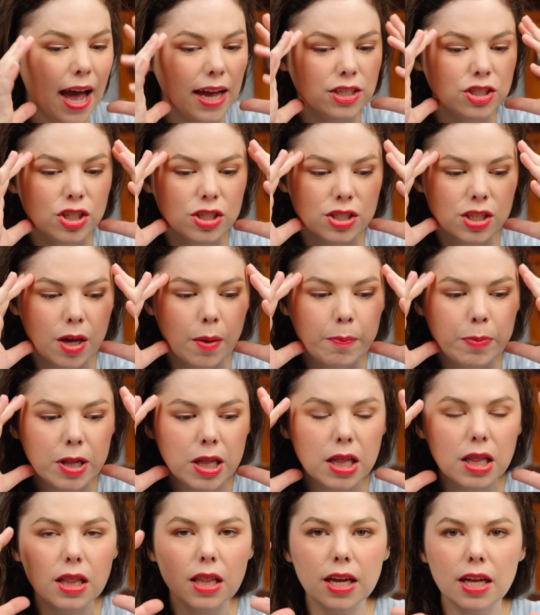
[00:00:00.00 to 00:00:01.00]
and just
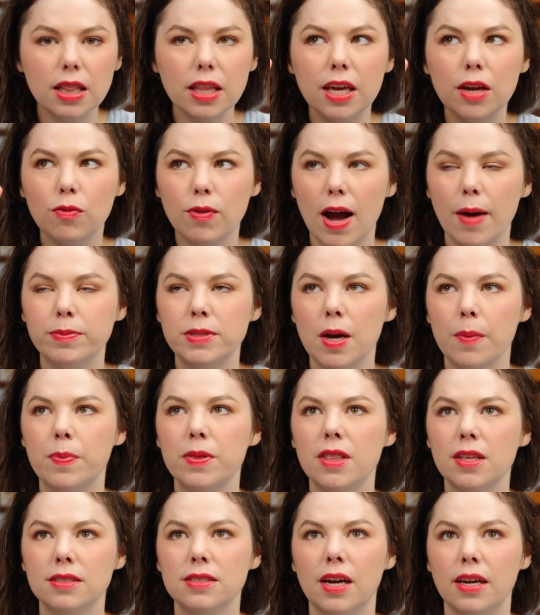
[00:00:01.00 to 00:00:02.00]
completely wrapped up
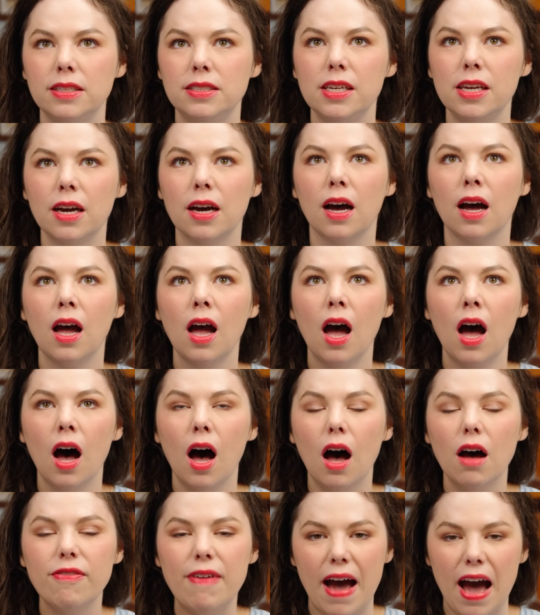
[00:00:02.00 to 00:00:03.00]
in this idea
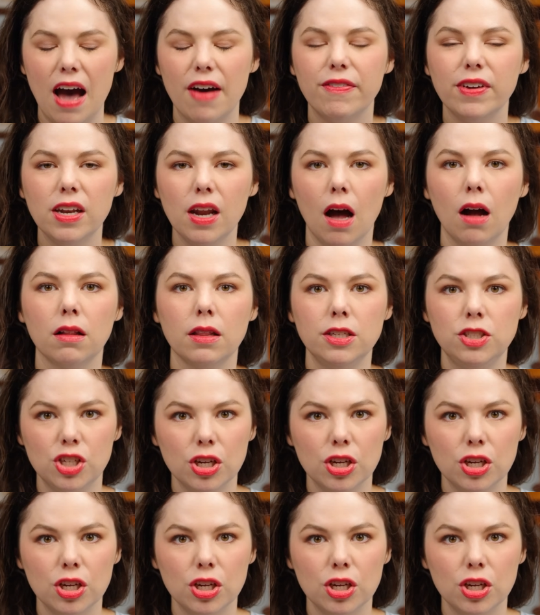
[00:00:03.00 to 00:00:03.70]
of having ugly